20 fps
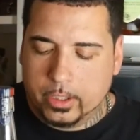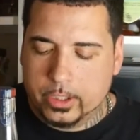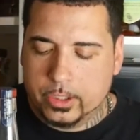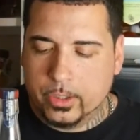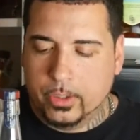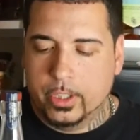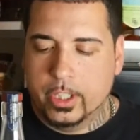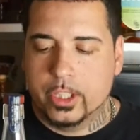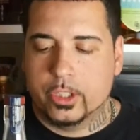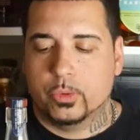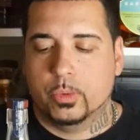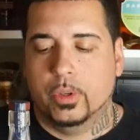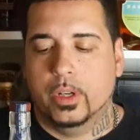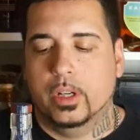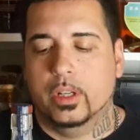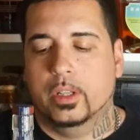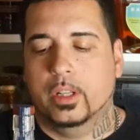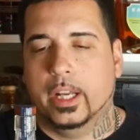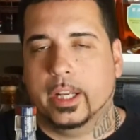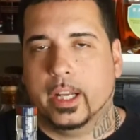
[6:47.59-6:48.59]
So this
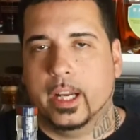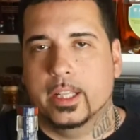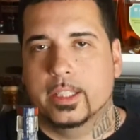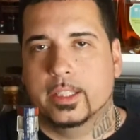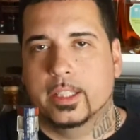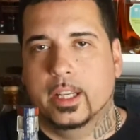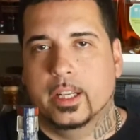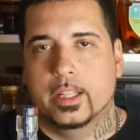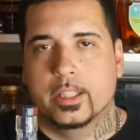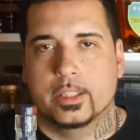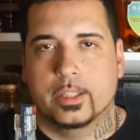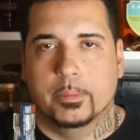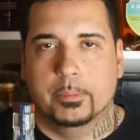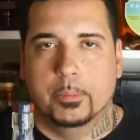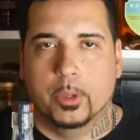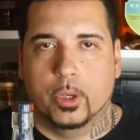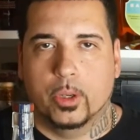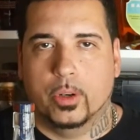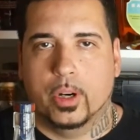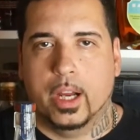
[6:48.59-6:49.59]
one, like I said, is a
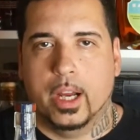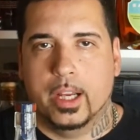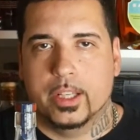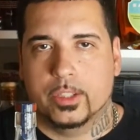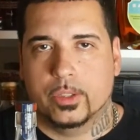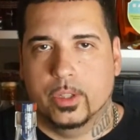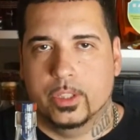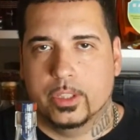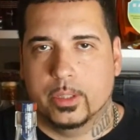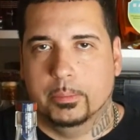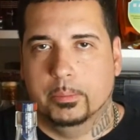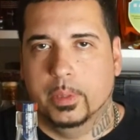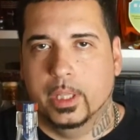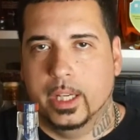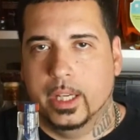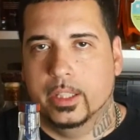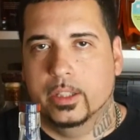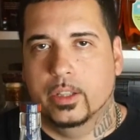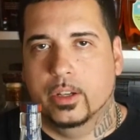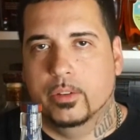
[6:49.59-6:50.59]
bur rye, so it's a
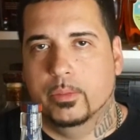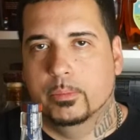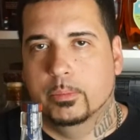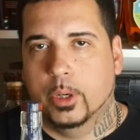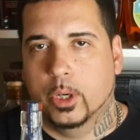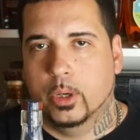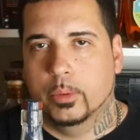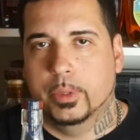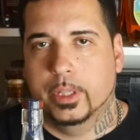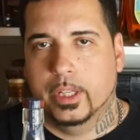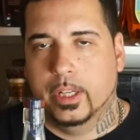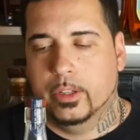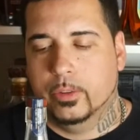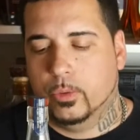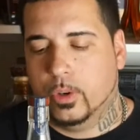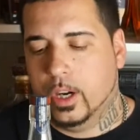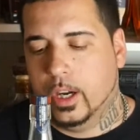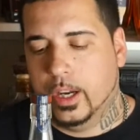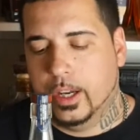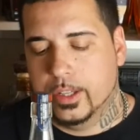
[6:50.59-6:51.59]
blend of bourbon and
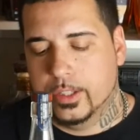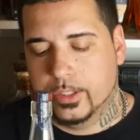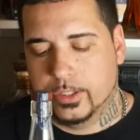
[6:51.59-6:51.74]
rye.